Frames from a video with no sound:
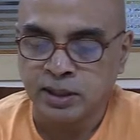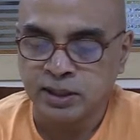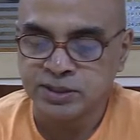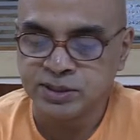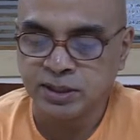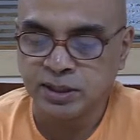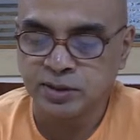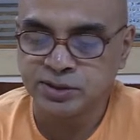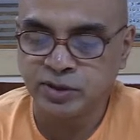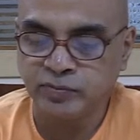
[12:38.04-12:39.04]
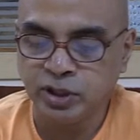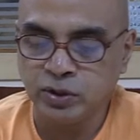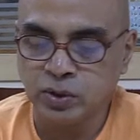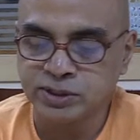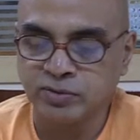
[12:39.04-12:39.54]

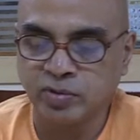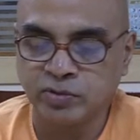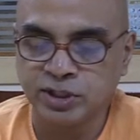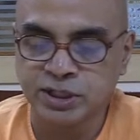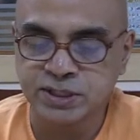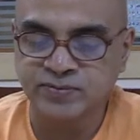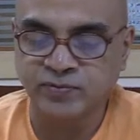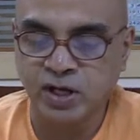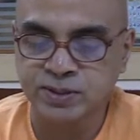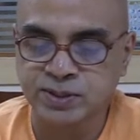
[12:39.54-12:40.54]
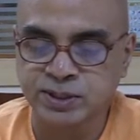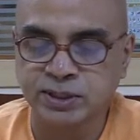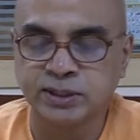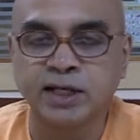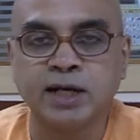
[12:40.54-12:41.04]
Javiyo javava. It is
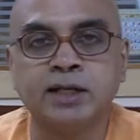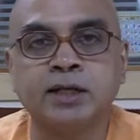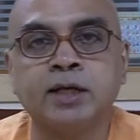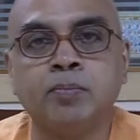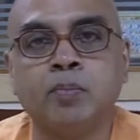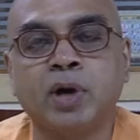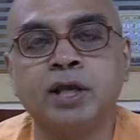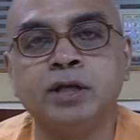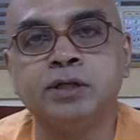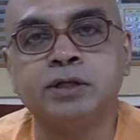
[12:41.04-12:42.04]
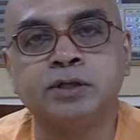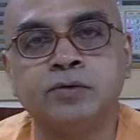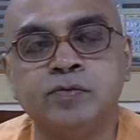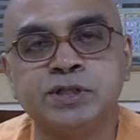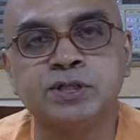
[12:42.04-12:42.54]
faster than the mind,
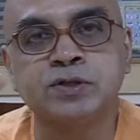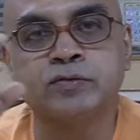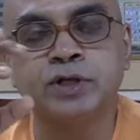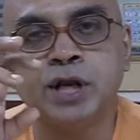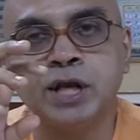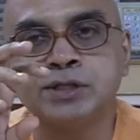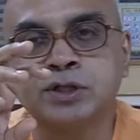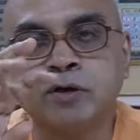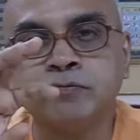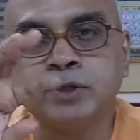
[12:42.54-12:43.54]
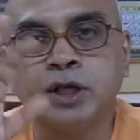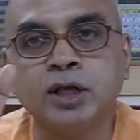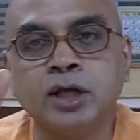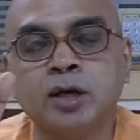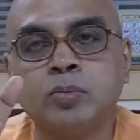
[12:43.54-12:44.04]
which is of the nature of
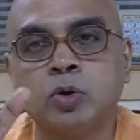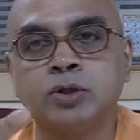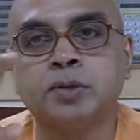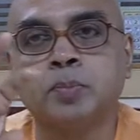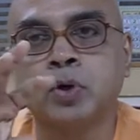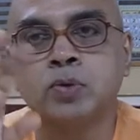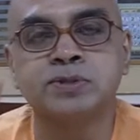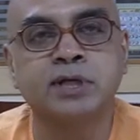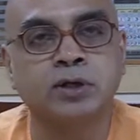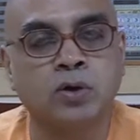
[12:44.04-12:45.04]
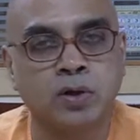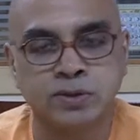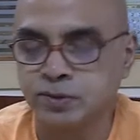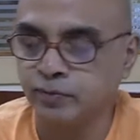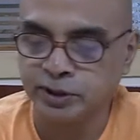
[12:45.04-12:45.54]
thinking about the pros and
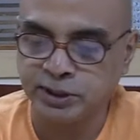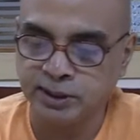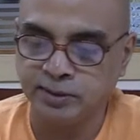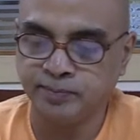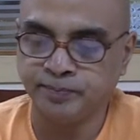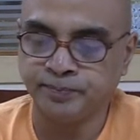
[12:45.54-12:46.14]
cons of a thing.